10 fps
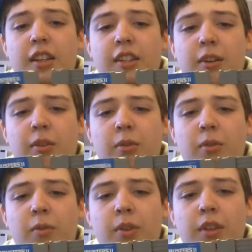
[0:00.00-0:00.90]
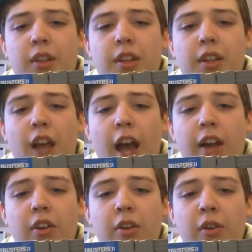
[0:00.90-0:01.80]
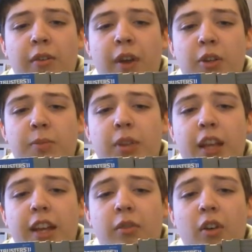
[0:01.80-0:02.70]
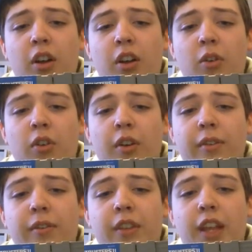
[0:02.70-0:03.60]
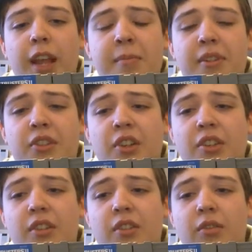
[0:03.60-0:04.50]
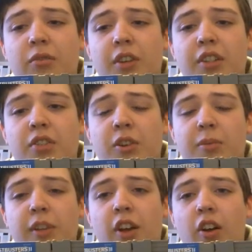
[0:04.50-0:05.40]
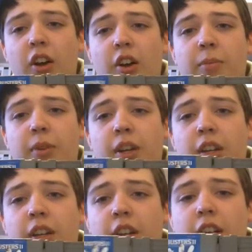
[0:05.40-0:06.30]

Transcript: So, I don't know if I was playing it wrong, or if the game is just extremely hard, but